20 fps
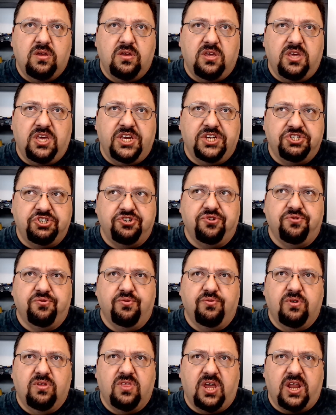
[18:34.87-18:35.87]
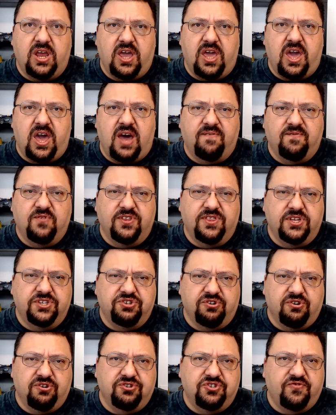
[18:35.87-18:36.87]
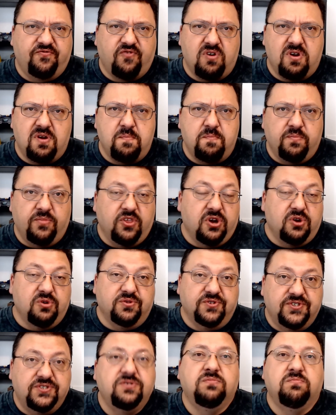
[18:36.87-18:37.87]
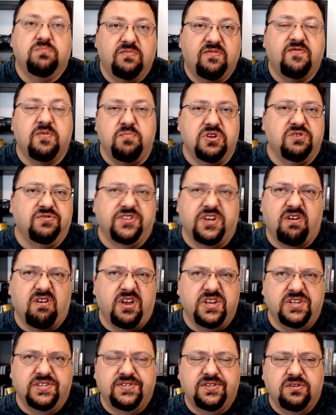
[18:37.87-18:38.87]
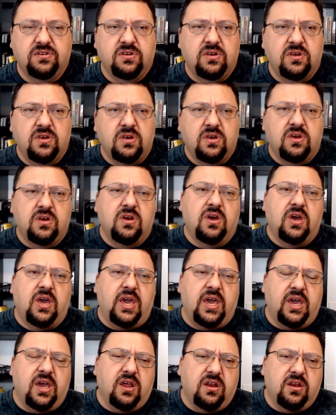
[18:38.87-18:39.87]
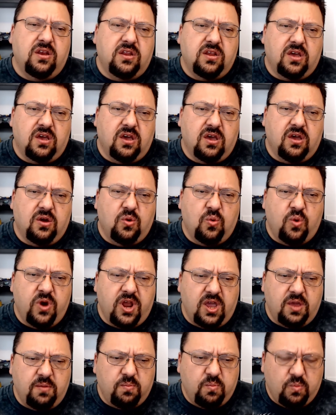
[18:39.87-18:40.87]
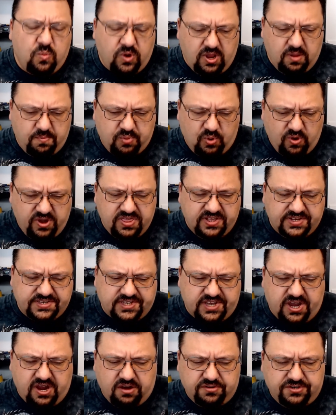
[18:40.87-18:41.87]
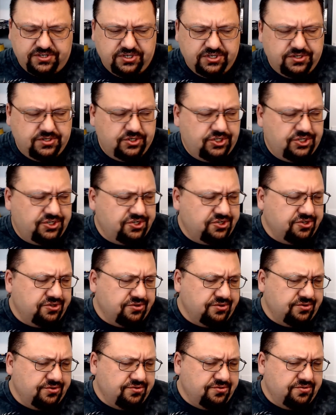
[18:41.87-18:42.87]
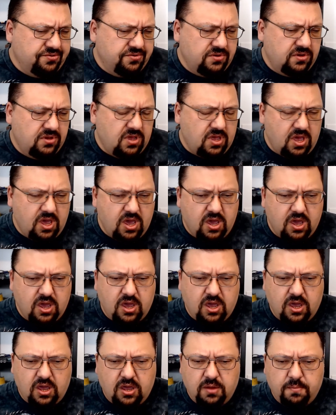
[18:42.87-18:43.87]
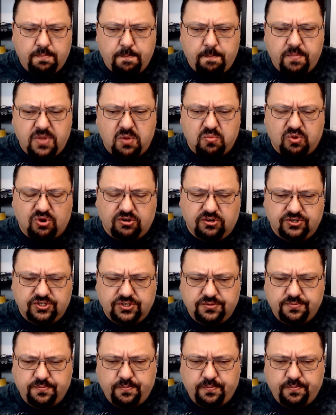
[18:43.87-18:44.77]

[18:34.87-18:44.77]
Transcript: issue that I have with the church from those areas. And when I point this out to members,